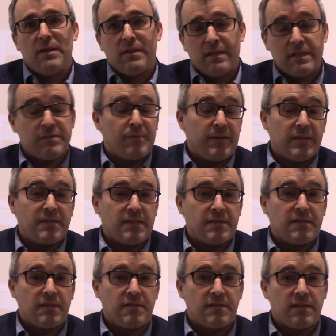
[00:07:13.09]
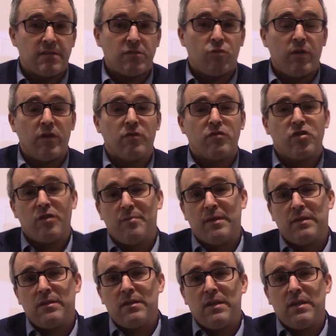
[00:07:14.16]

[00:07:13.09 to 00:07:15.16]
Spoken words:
that's been existent since Queen of Sheba.